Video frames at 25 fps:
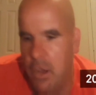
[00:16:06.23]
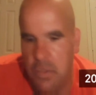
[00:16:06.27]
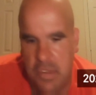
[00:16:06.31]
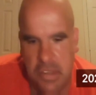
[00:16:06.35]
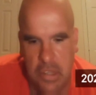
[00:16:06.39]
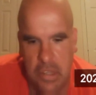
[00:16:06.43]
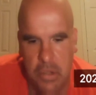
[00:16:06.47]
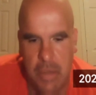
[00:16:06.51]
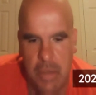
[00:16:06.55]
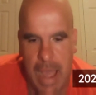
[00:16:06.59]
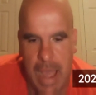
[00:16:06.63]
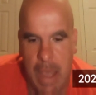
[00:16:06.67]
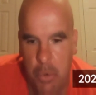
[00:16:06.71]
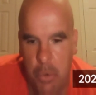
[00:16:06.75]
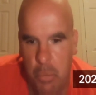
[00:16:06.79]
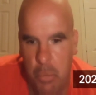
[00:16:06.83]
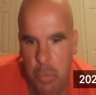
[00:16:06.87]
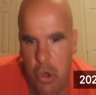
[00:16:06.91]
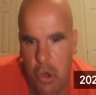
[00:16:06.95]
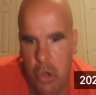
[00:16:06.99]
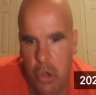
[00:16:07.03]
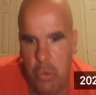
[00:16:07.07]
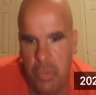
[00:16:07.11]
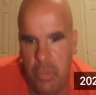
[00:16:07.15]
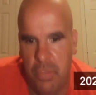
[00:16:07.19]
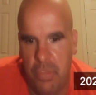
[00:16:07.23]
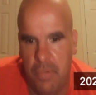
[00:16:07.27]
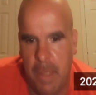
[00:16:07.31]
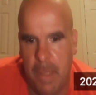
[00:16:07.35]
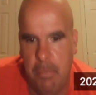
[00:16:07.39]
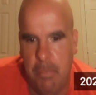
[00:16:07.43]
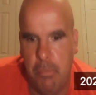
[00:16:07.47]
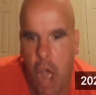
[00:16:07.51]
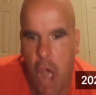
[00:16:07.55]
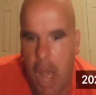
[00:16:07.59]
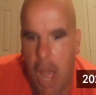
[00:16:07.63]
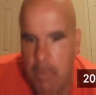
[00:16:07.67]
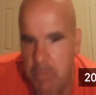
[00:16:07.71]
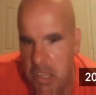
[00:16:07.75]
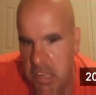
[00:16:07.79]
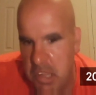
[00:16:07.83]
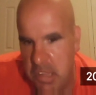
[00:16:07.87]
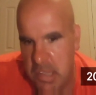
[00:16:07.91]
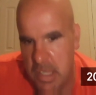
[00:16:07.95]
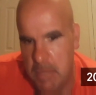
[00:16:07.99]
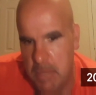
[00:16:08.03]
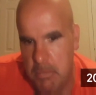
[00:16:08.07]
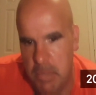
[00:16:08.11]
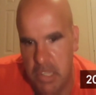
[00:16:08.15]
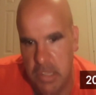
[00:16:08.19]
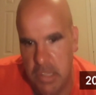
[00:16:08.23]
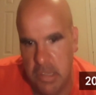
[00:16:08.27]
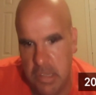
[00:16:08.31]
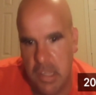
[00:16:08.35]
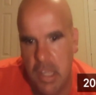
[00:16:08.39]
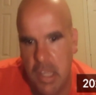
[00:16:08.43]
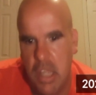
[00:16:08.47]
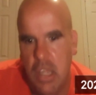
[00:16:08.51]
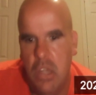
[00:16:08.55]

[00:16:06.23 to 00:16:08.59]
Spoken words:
So I would work with like Bobby Simmons,